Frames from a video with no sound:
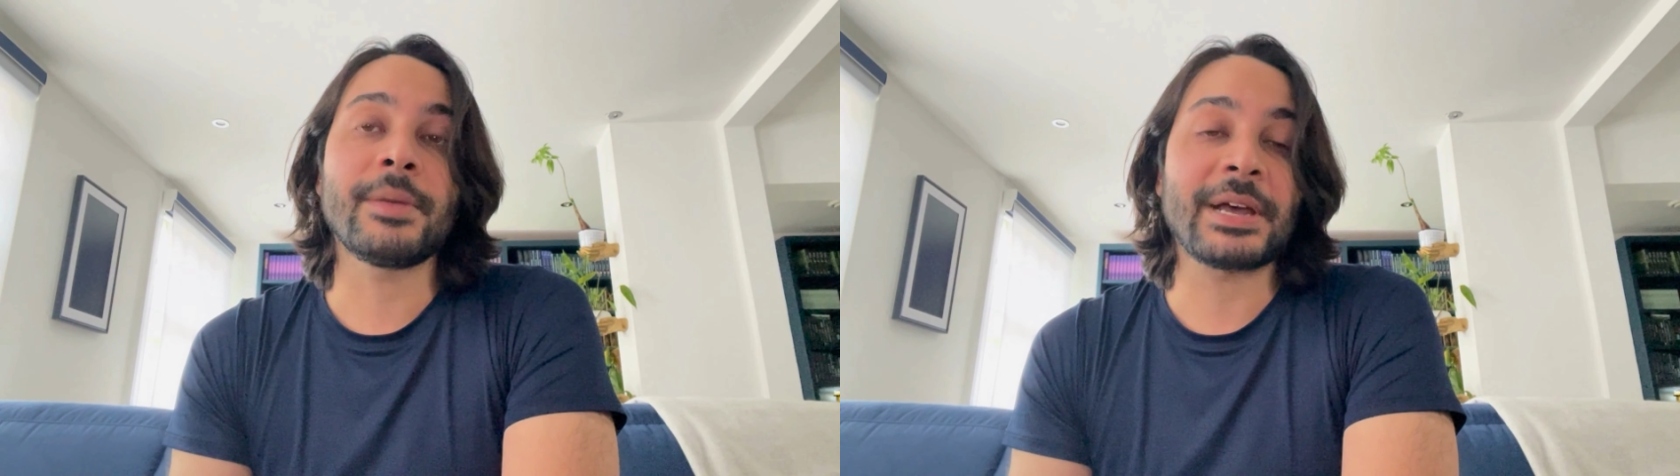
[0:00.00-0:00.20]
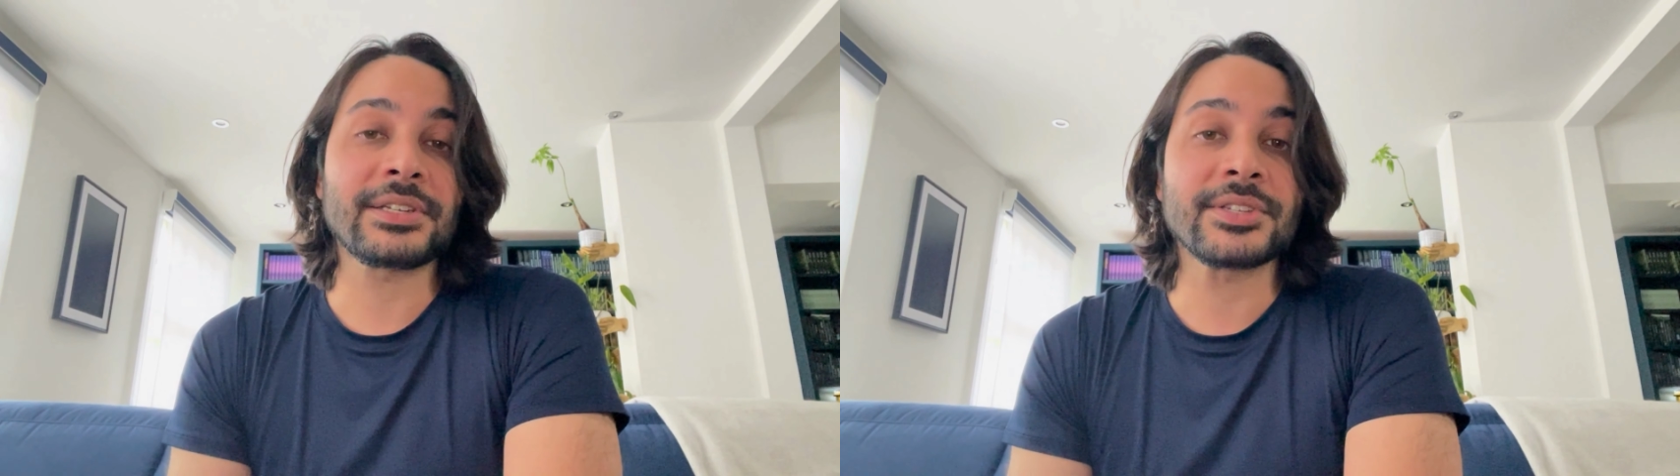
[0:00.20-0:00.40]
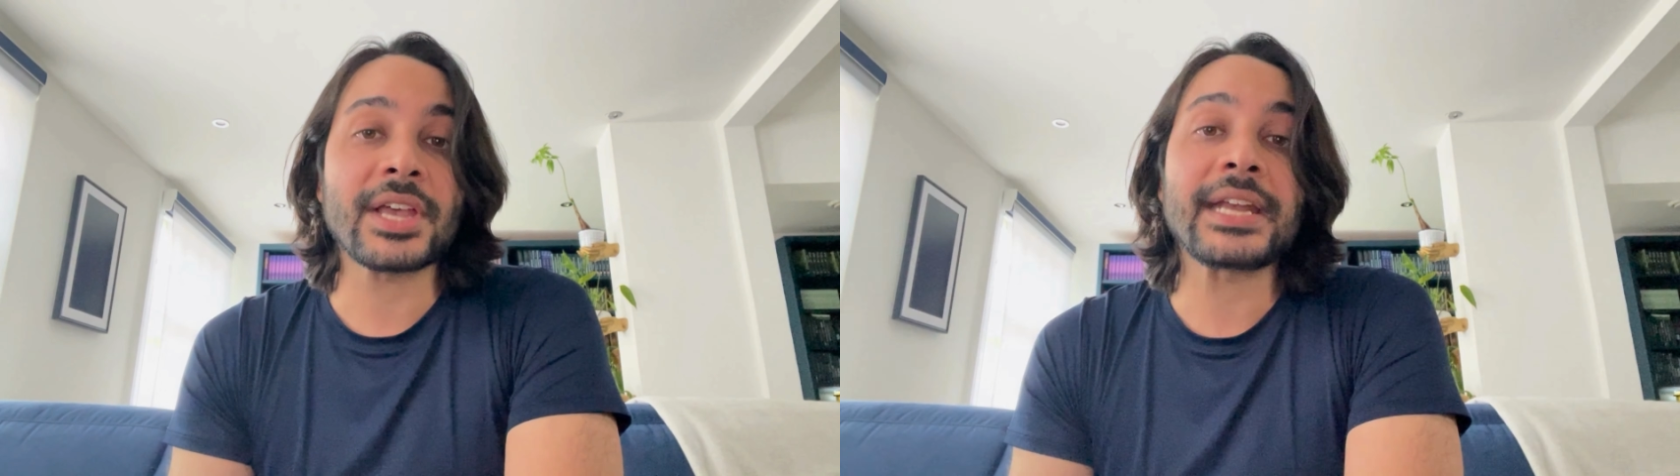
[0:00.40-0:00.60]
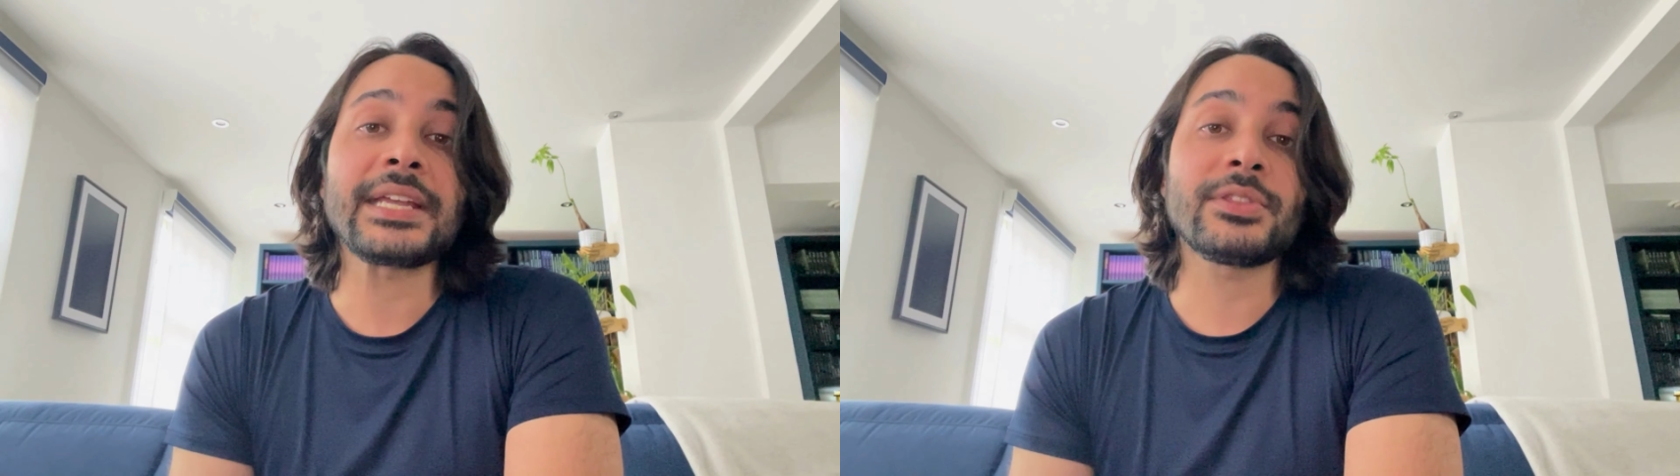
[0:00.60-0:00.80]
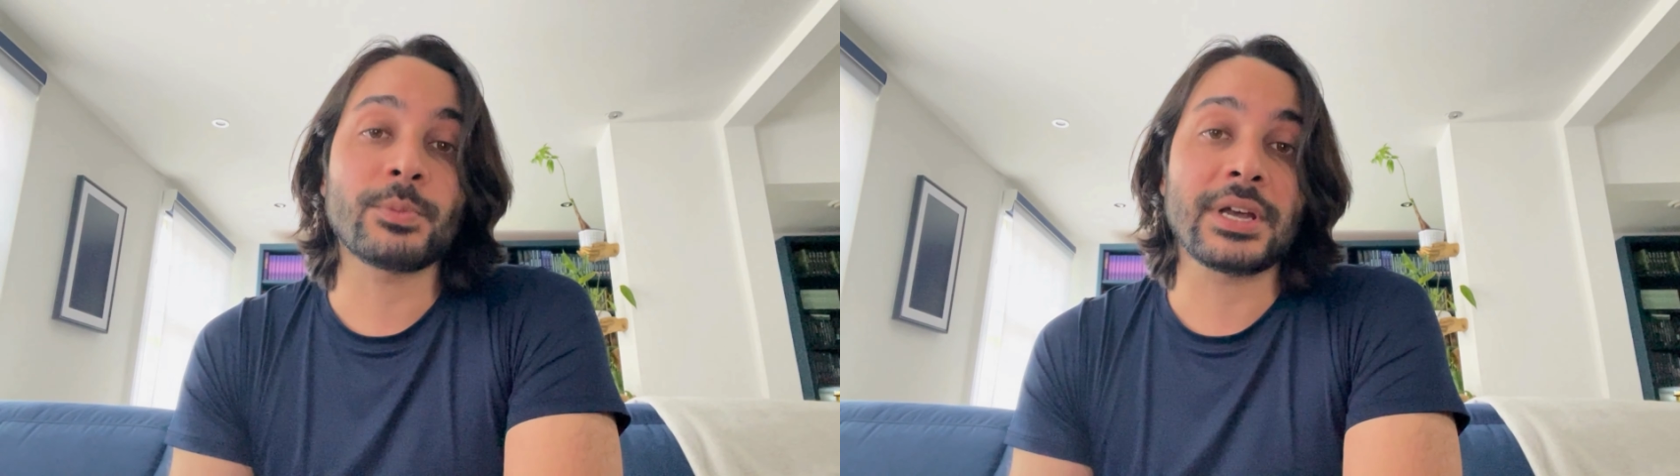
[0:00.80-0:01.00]
about
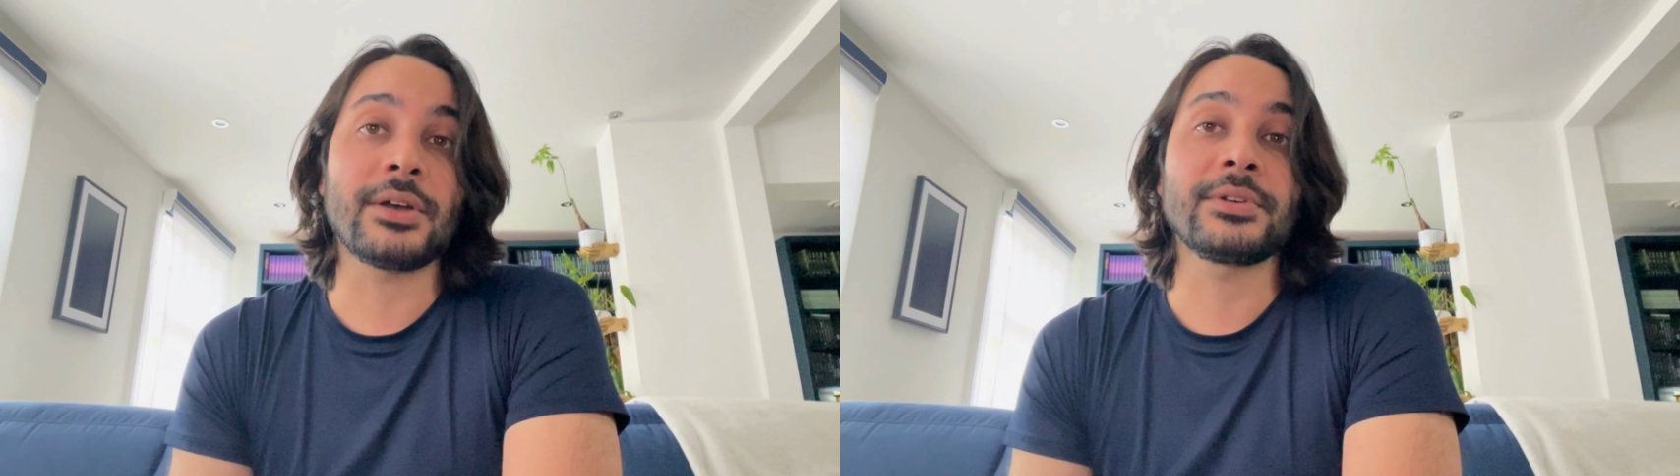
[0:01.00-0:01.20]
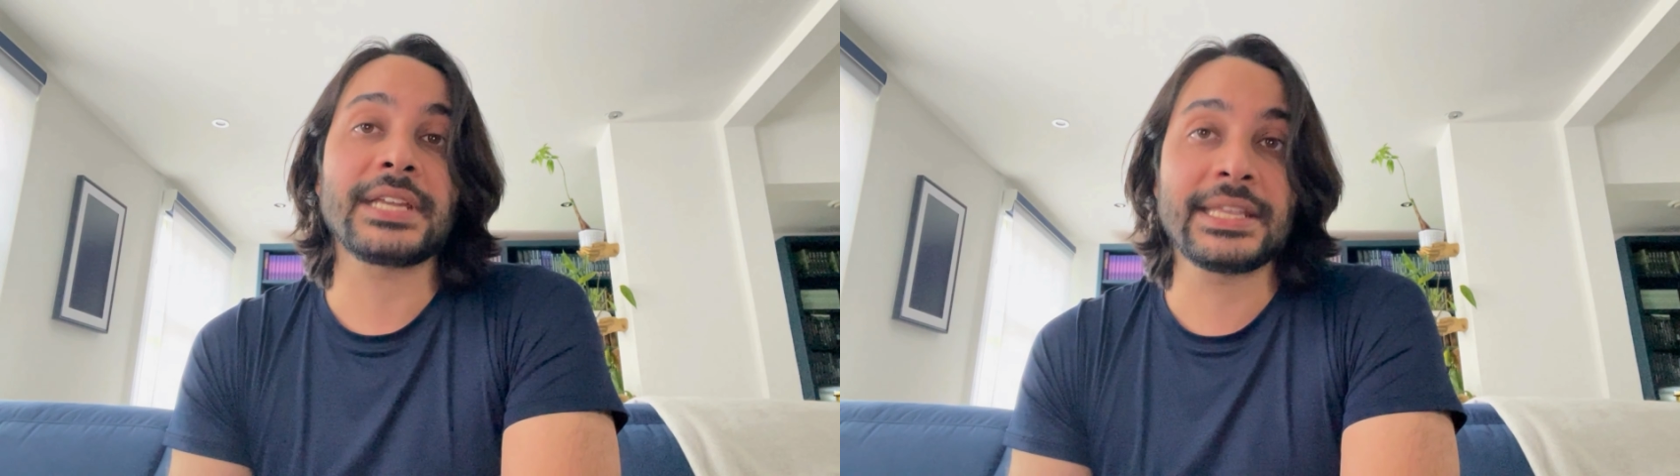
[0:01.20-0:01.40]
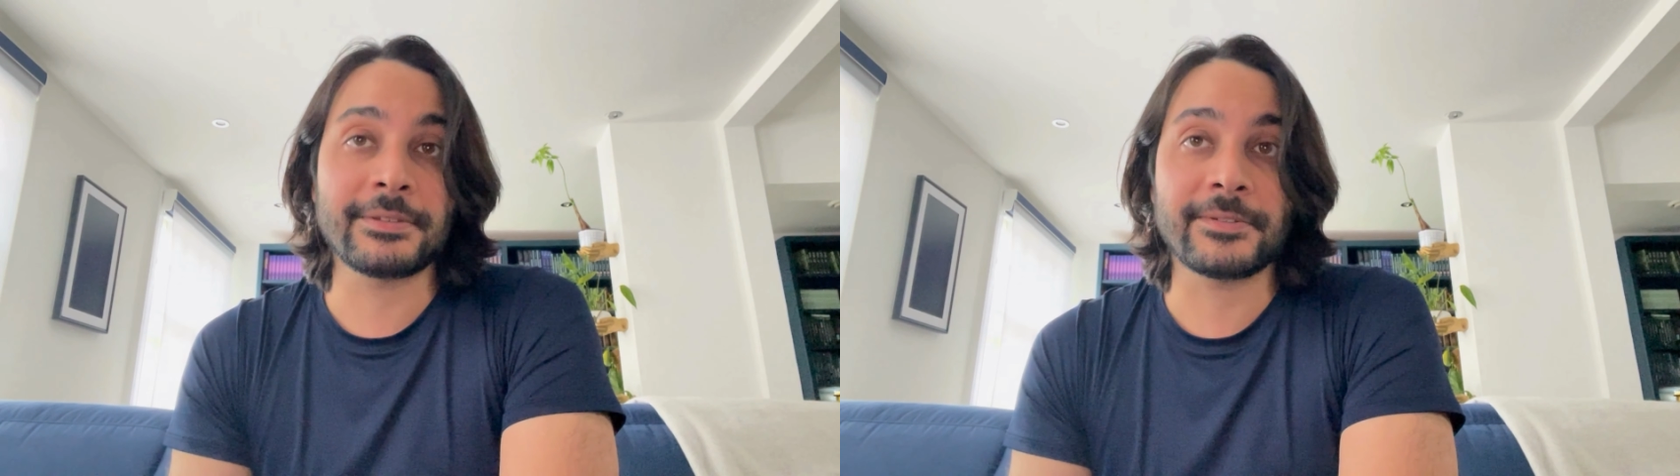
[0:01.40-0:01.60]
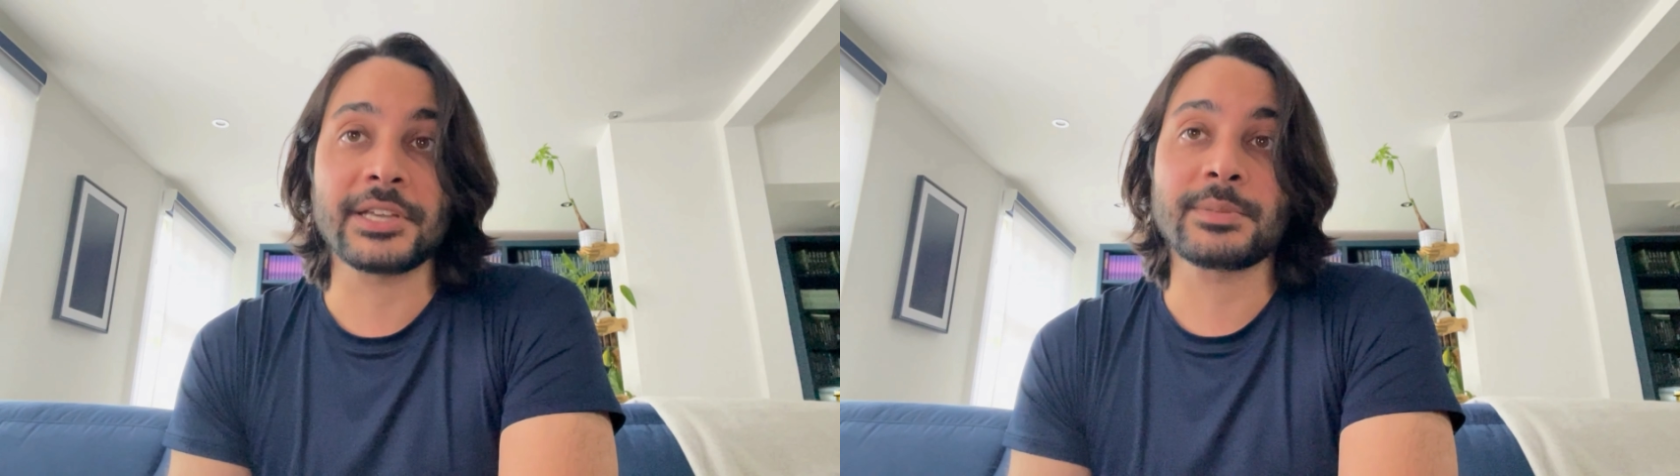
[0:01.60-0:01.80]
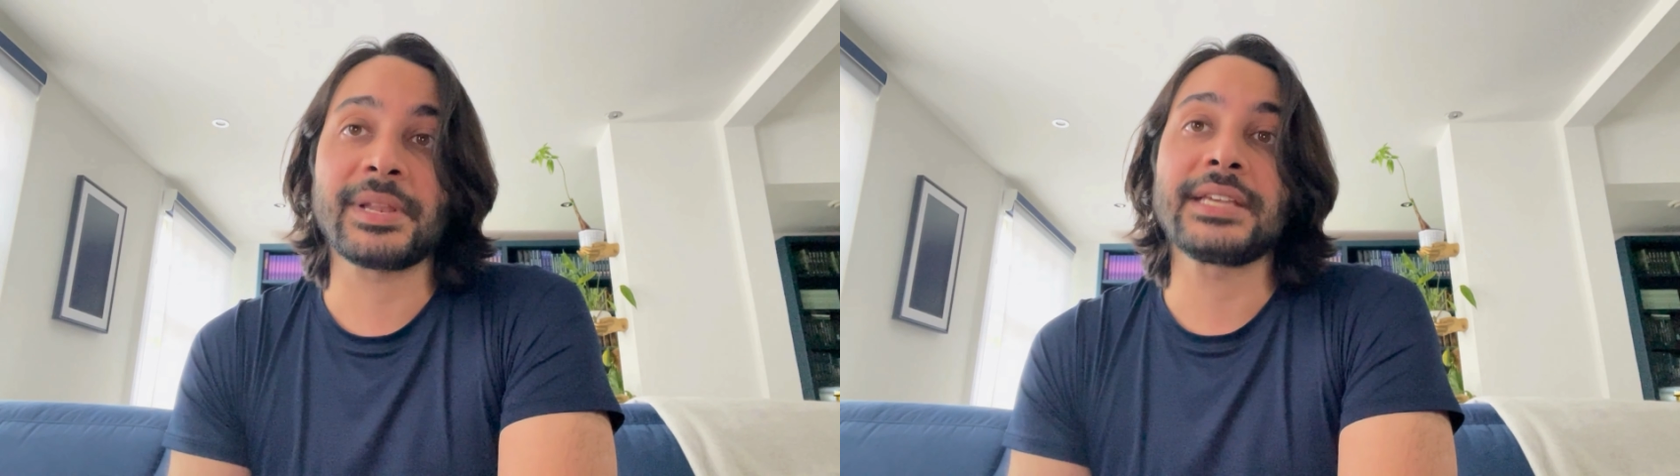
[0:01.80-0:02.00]
designing the world in the
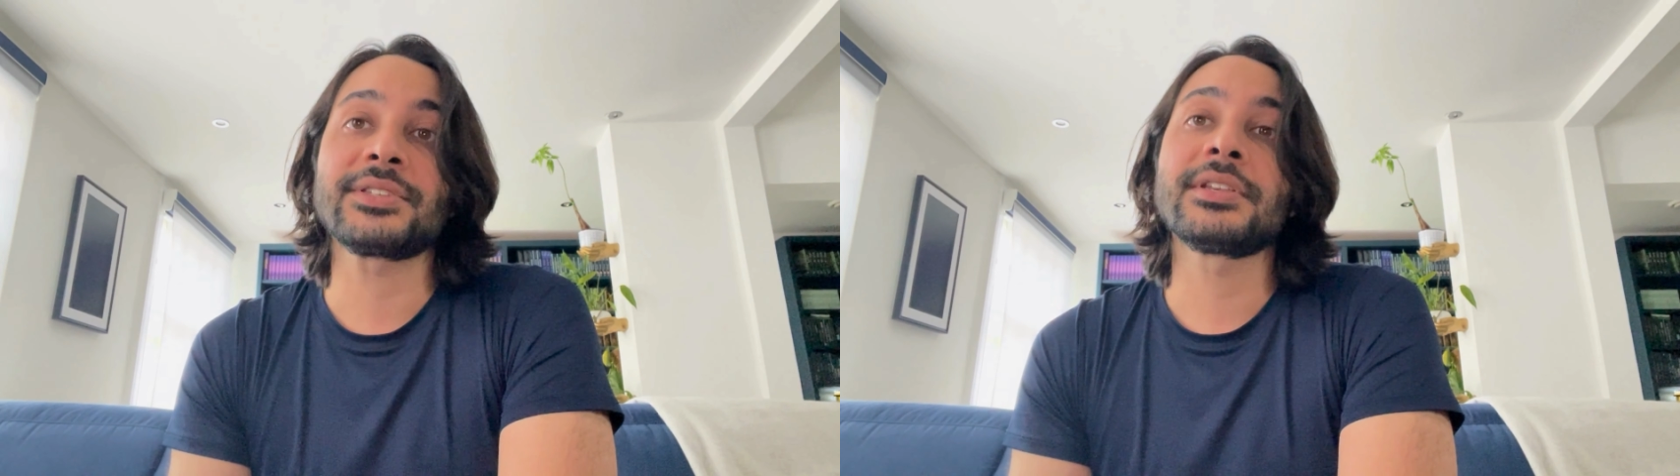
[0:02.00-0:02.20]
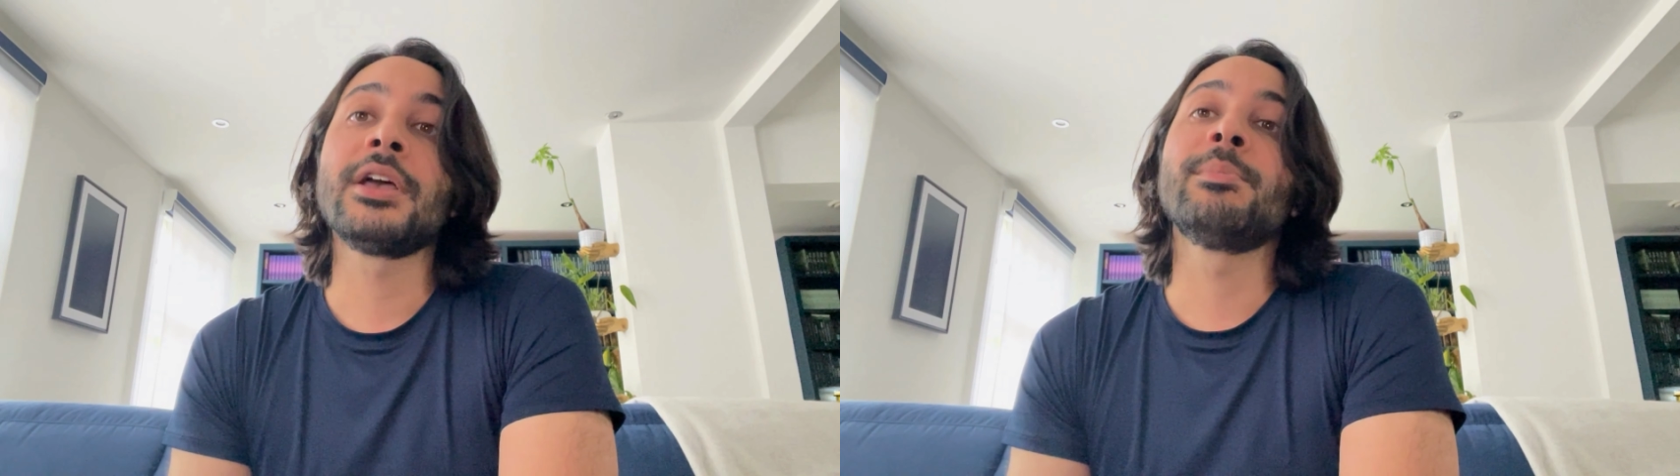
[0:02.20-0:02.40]
first place,